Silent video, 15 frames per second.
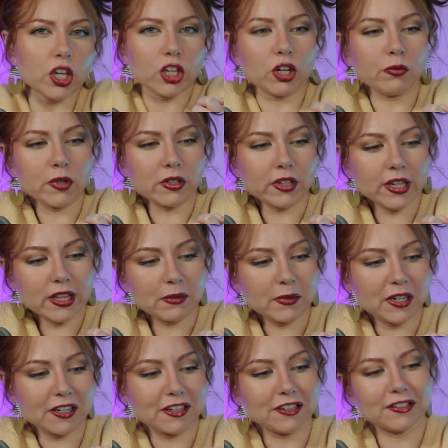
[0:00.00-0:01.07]
You know when you look in the
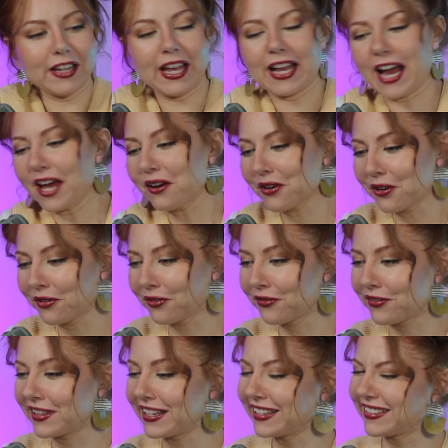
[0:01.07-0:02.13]
mirror and you're like, I don't know if
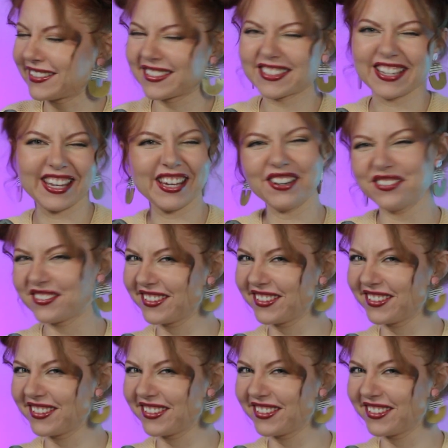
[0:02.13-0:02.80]
it's cute